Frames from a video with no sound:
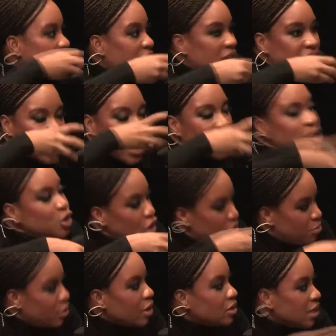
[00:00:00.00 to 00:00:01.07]
and the
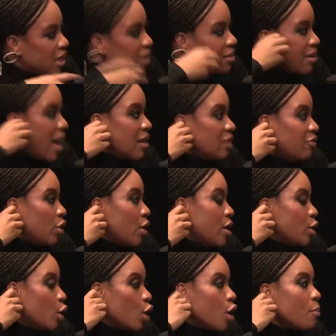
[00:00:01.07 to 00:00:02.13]
tension building inside of her
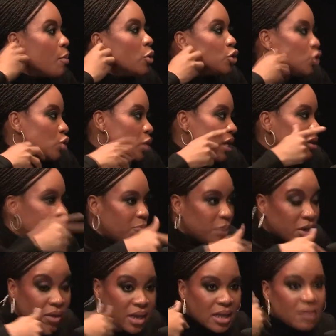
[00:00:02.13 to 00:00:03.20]
and her emotional
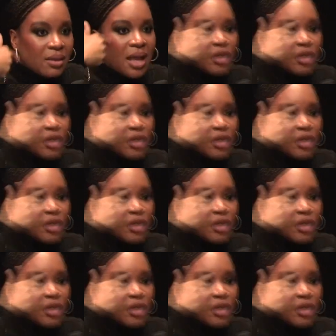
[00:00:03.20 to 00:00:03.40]
experience